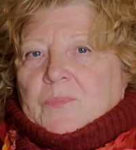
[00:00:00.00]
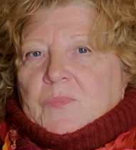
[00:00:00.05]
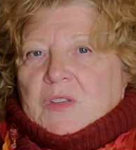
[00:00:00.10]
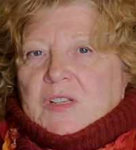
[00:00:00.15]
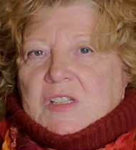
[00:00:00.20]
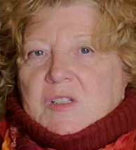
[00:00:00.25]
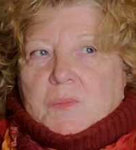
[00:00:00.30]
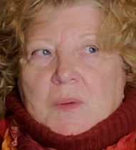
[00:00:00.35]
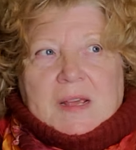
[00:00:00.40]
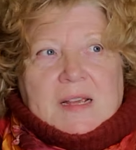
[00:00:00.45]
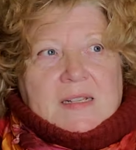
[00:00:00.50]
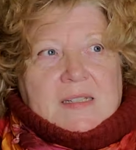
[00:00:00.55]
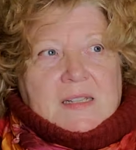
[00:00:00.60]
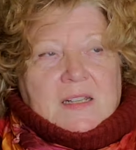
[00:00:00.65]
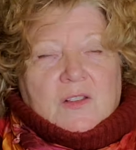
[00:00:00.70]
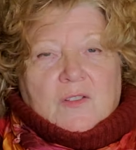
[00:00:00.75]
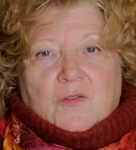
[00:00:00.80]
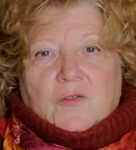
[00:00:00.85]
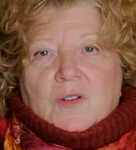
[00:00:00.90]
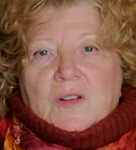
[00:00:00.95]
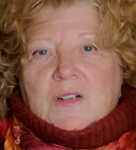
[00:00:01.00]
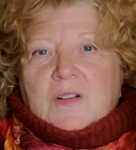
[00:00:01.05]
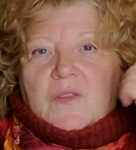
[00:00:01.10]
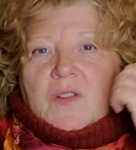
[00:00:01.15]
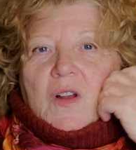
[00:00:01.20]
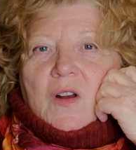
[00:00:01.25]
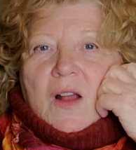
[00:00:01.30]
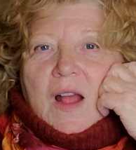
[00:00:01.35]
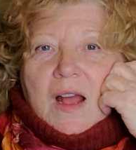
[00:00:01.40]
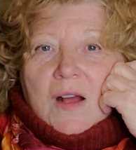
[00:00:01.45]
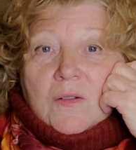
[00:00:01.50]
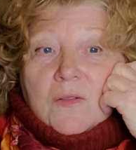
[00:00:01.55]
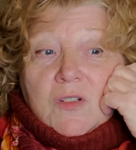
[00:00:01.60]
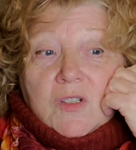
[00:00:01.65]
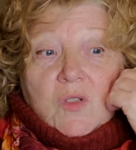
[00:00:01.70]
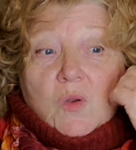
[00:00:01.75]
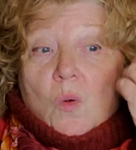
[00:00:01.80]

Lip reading: the space in the front of their house,